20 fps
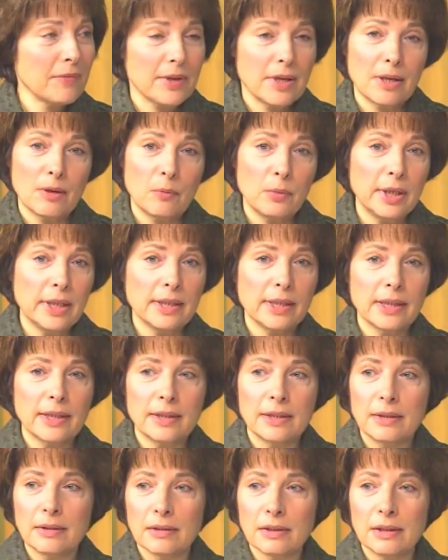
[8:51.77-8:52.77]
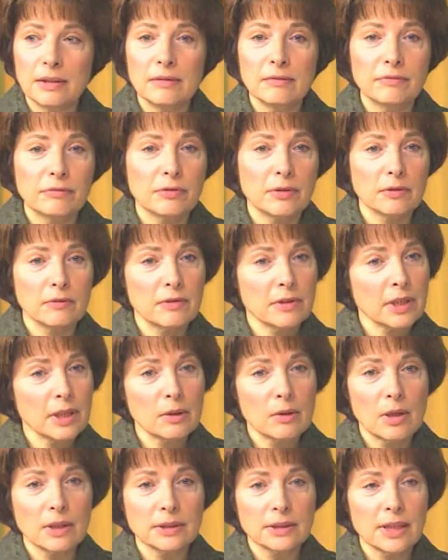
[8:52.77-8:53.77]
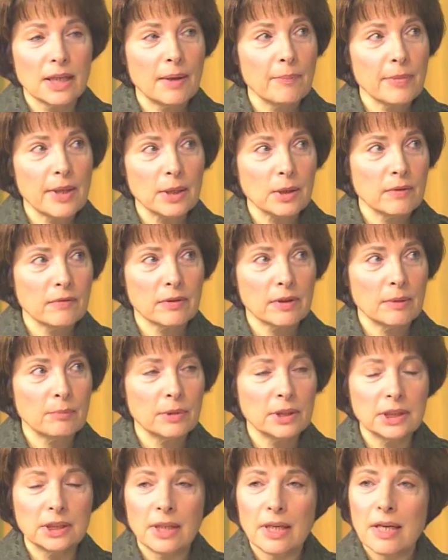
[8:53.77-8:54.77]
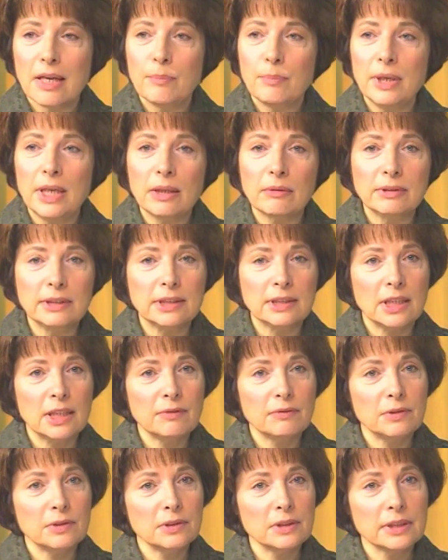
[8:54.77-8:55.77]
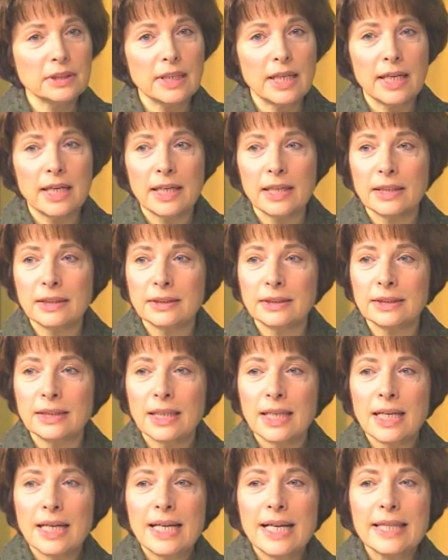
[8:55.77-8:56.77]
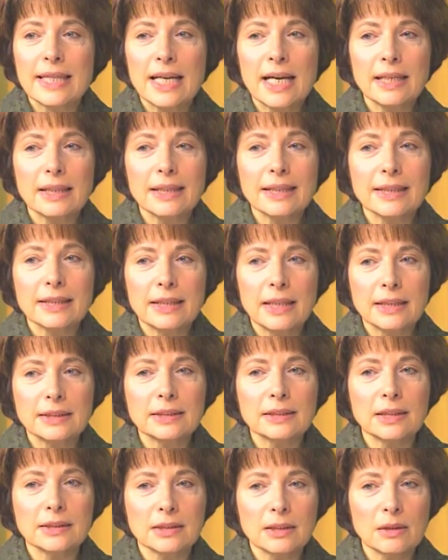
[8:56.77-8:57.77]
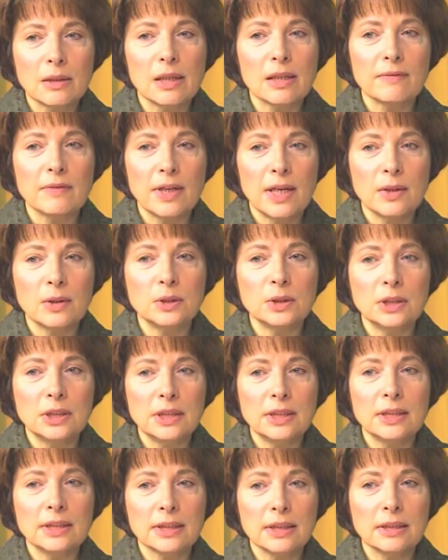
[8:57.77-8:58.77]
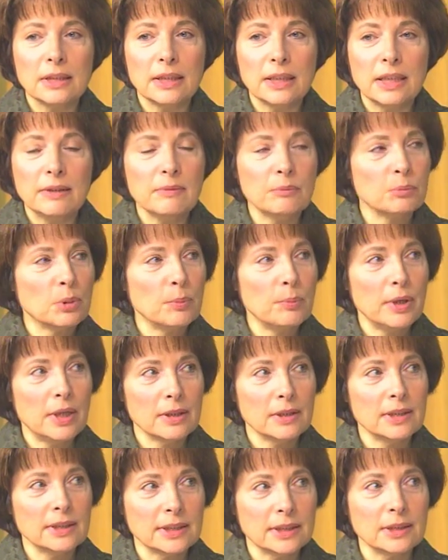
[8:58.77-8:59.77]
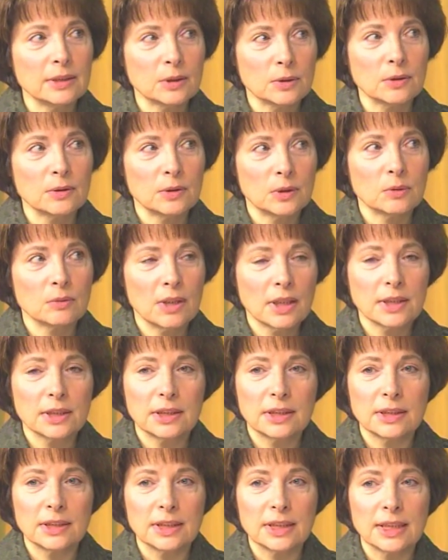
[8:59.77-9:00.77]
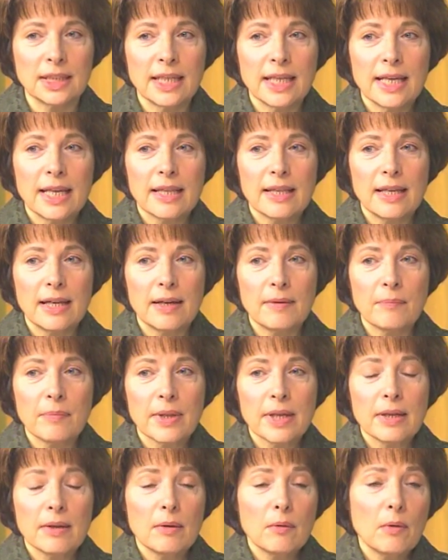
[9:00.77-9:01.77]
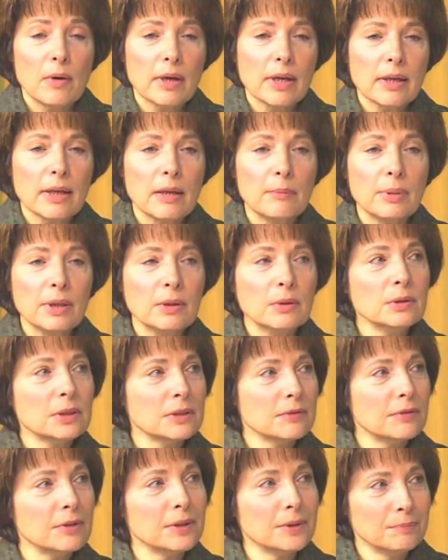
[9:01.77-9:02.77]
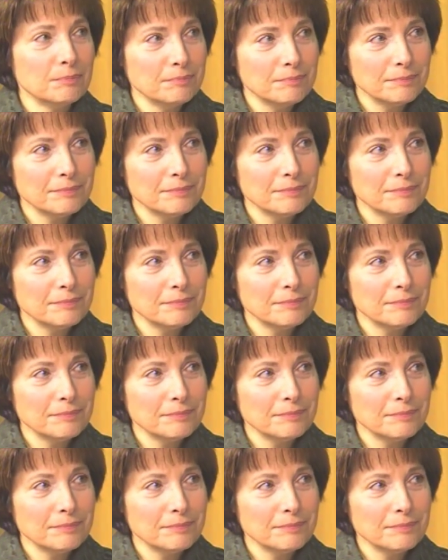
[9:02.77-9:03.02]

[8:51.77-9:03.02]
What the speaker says: And we can live for a very long time, thank you very much, being resentful, and that gets us a lot of energy and can even propel us in certain directions that can be useful.